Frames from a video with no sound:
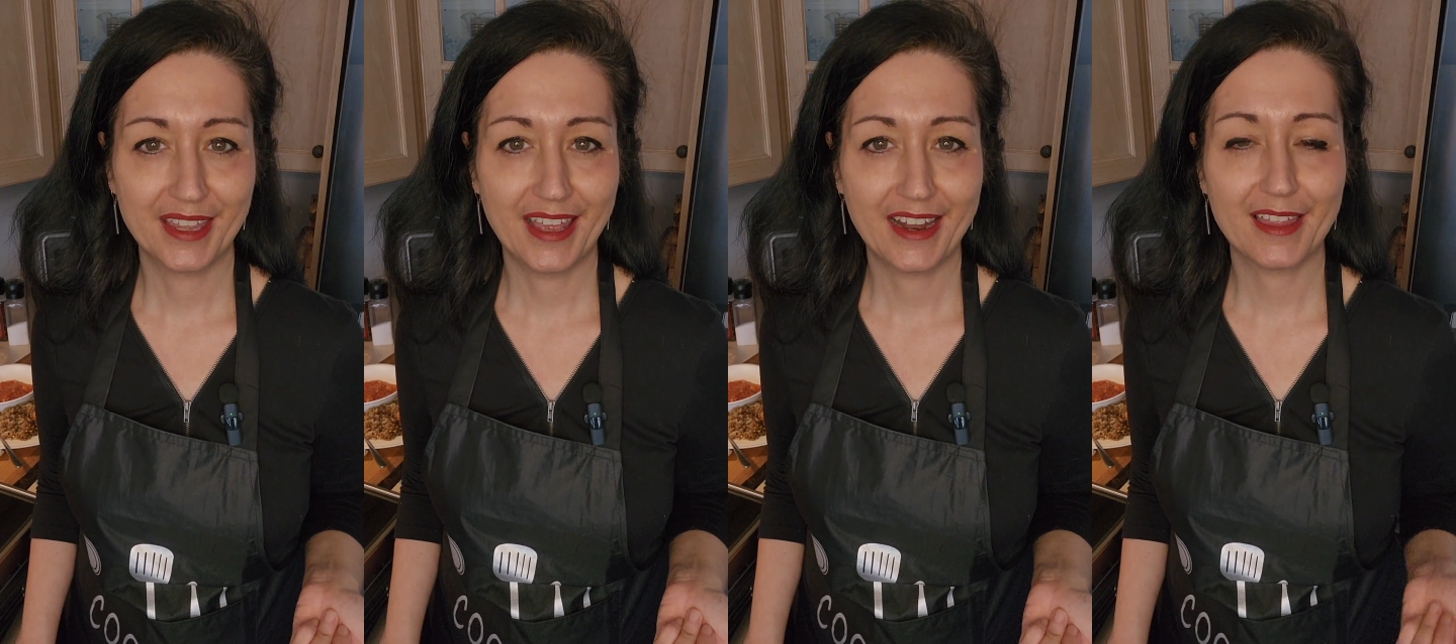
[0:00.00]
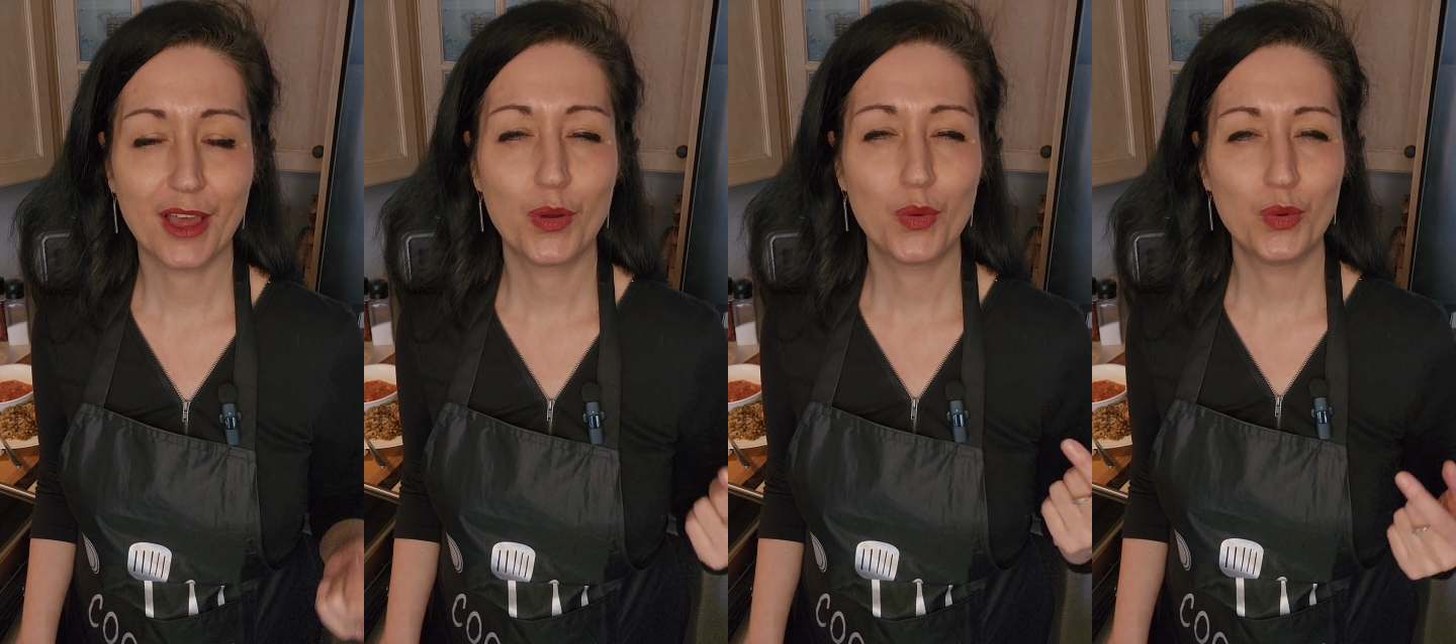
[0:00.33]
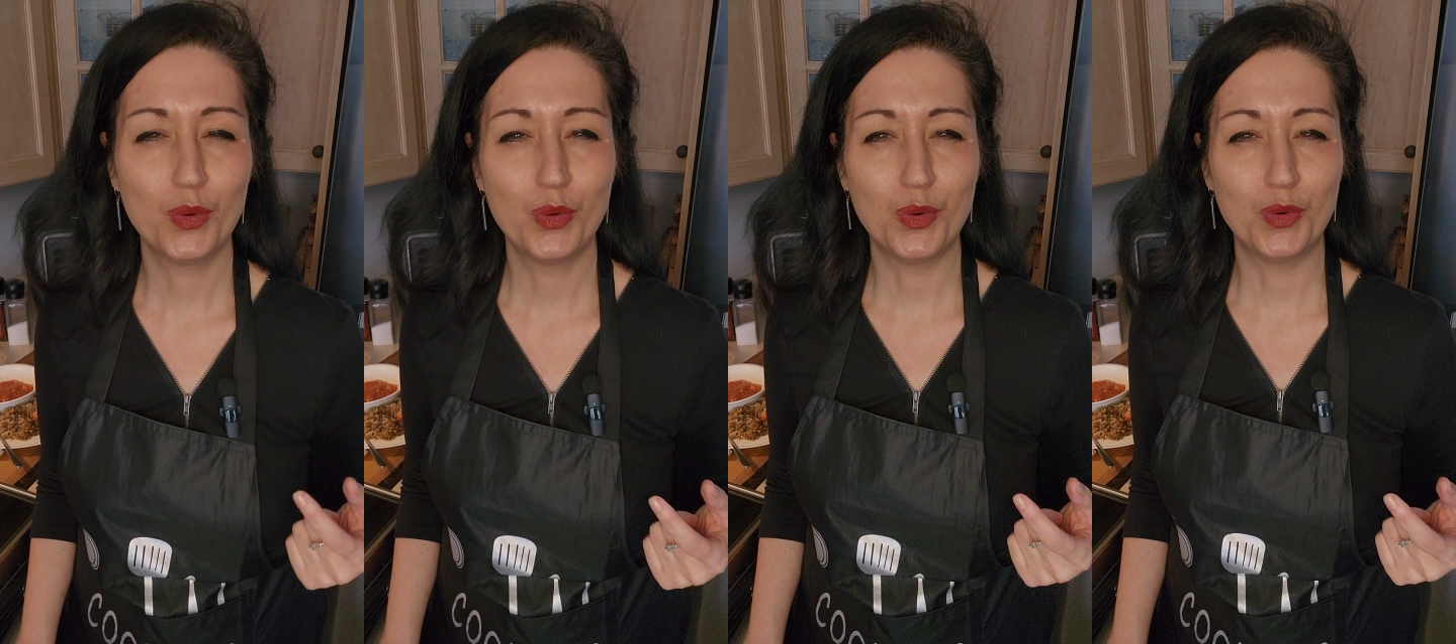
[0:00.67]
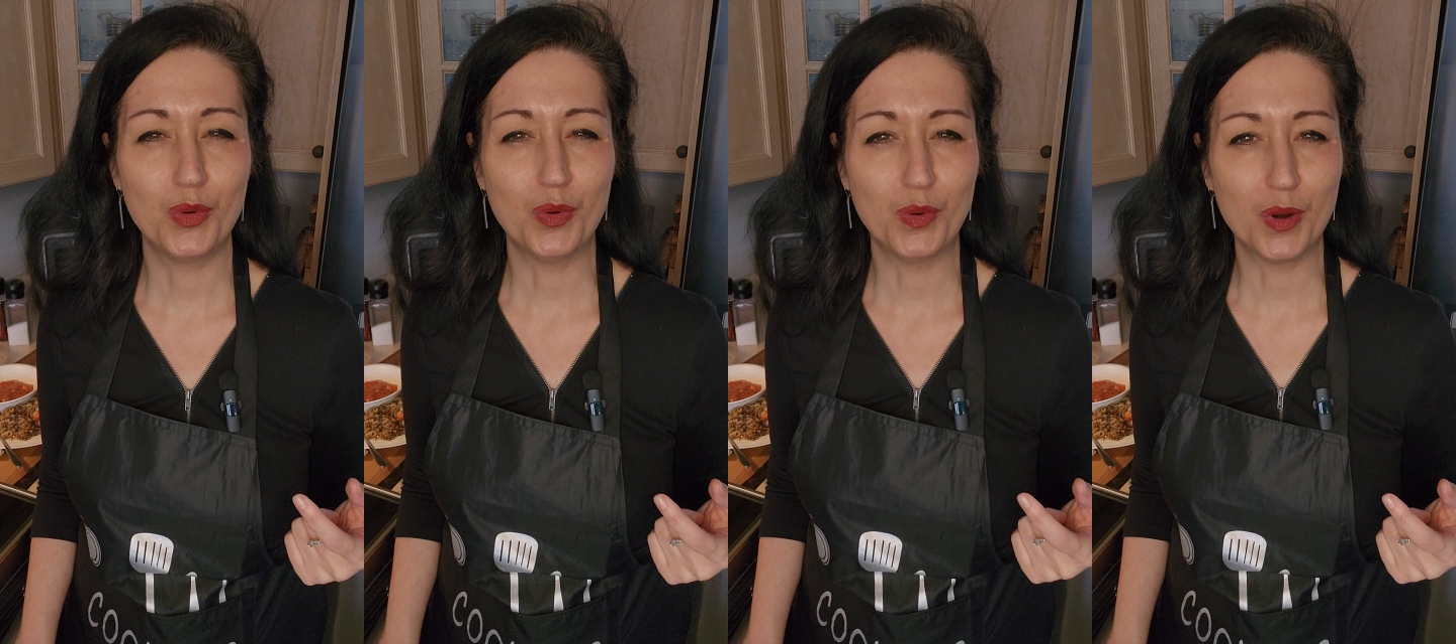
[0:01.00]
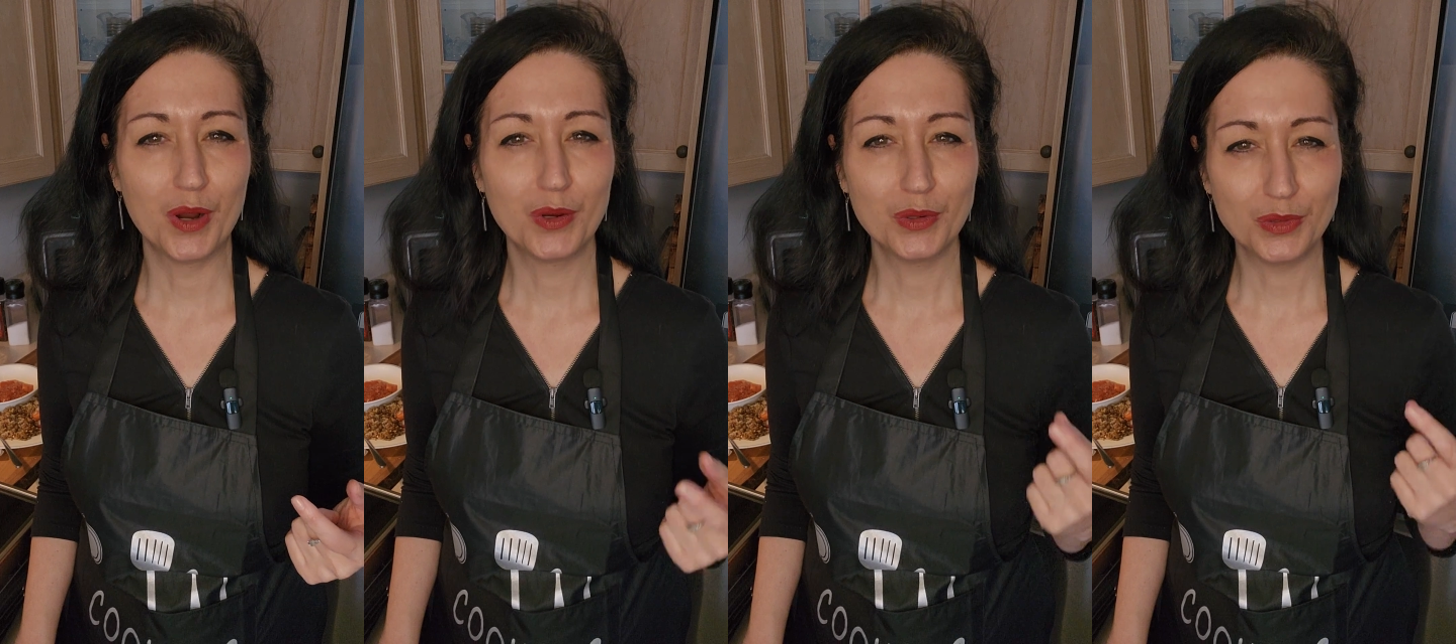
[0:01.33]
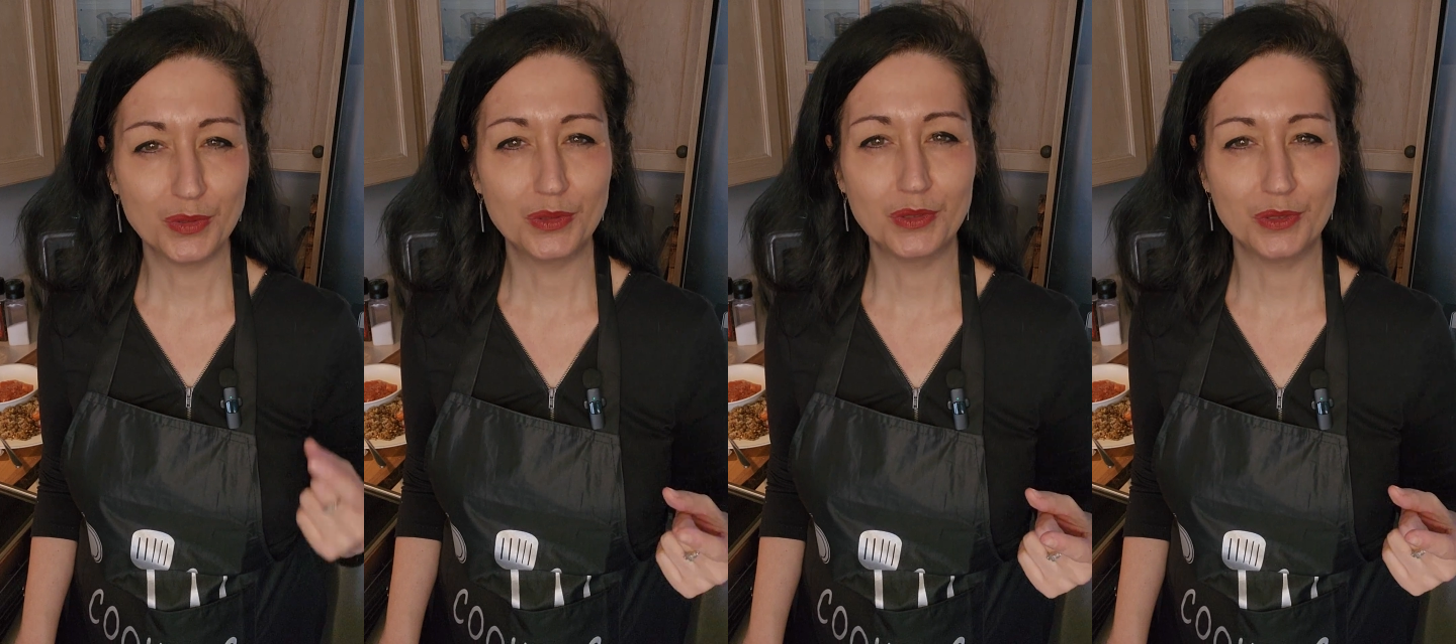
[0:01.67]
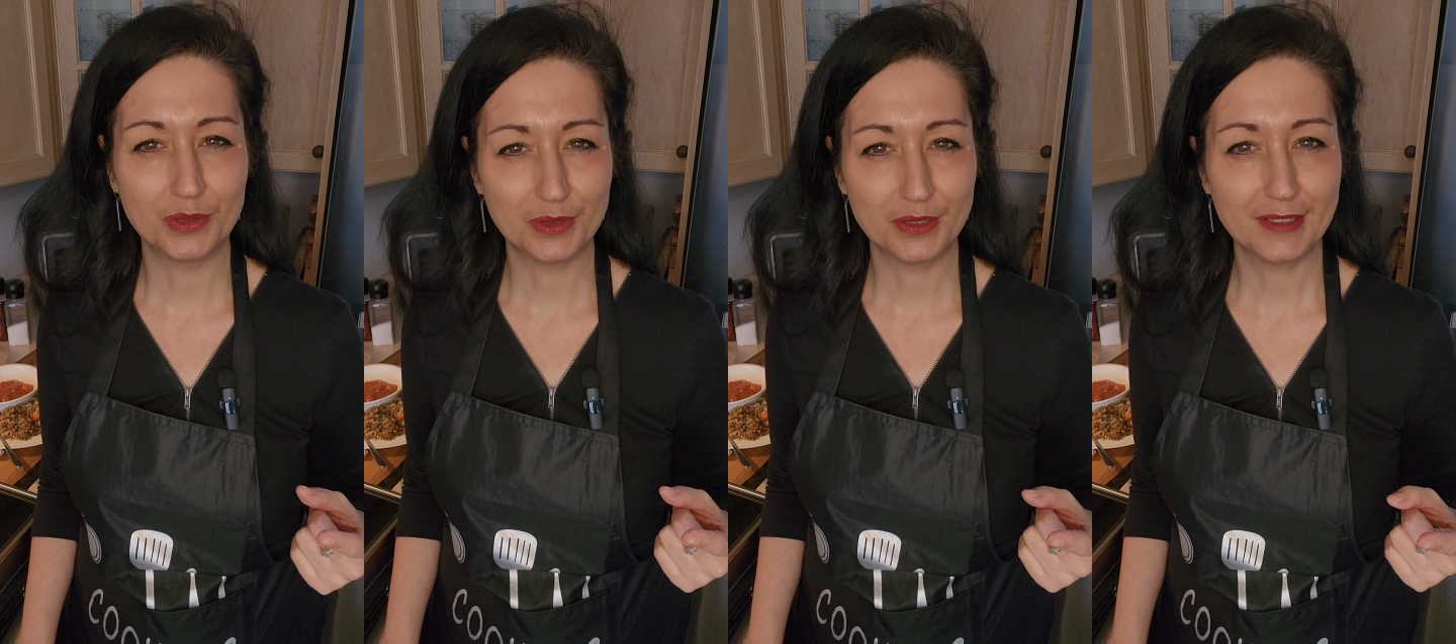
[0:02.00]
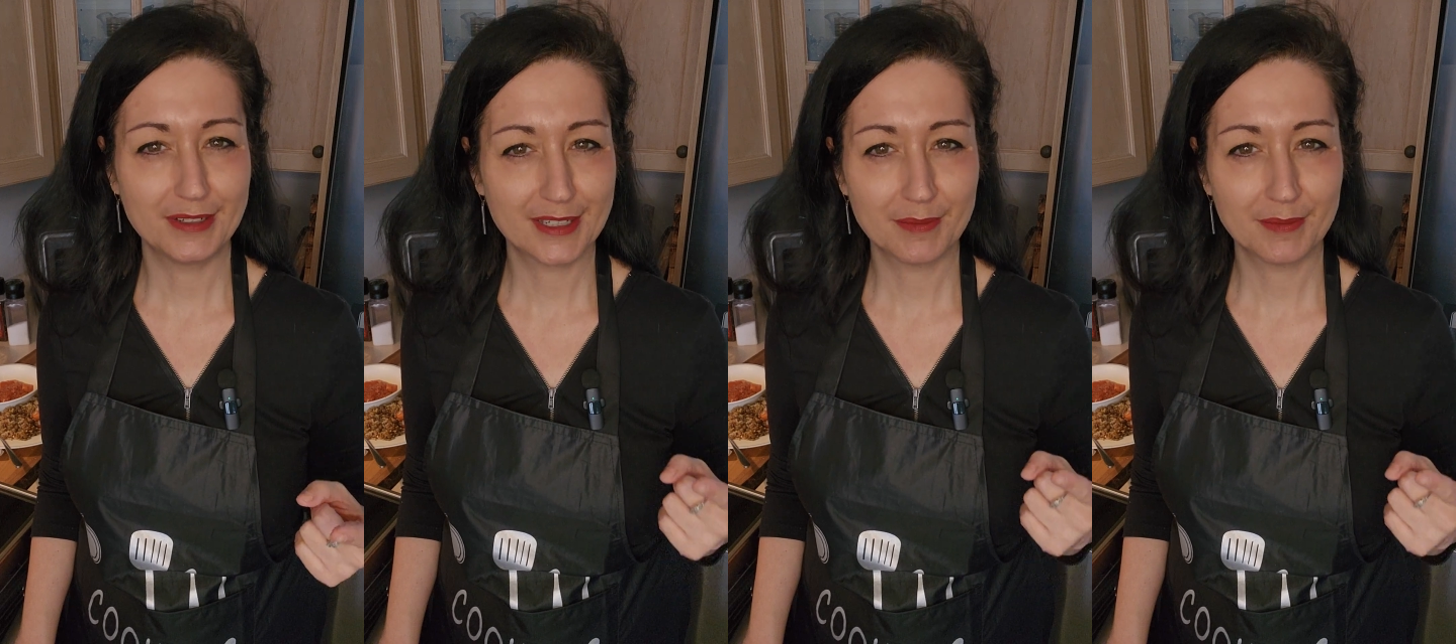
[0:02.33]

And I thought, ooh, there's